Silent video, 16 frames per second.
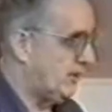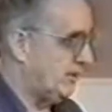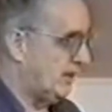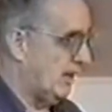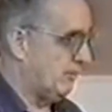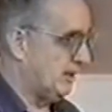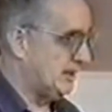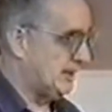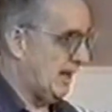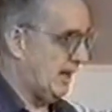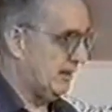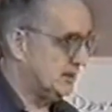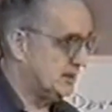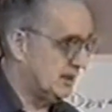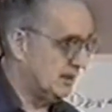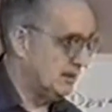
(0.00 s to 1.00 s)
Joan and I went
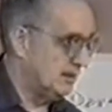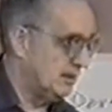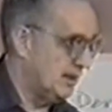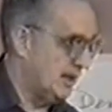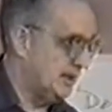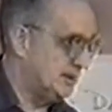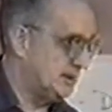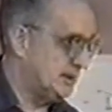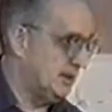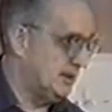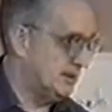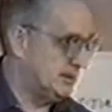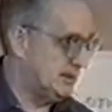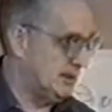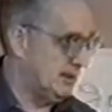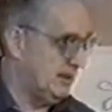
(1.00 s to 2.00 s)
down to AC
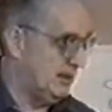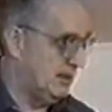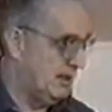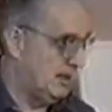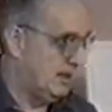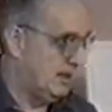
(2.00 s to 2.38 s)
to see